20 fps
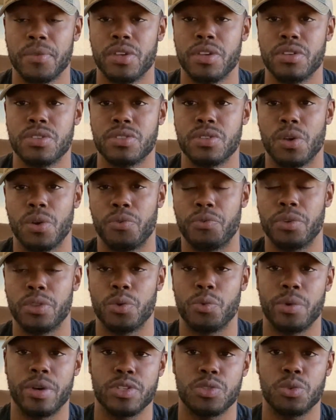So for the
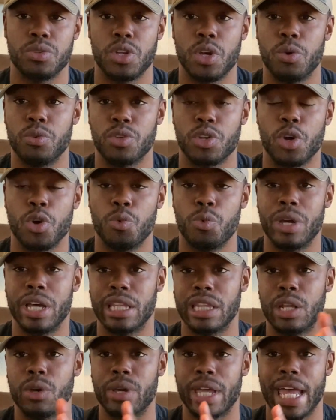ones who don't know what
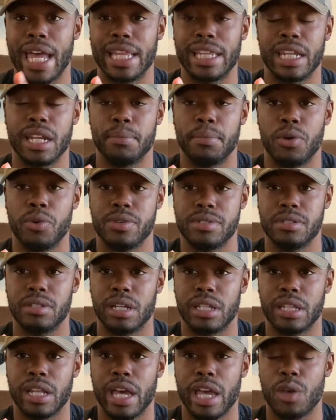locality boas look
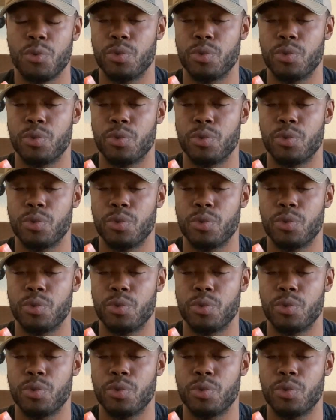like,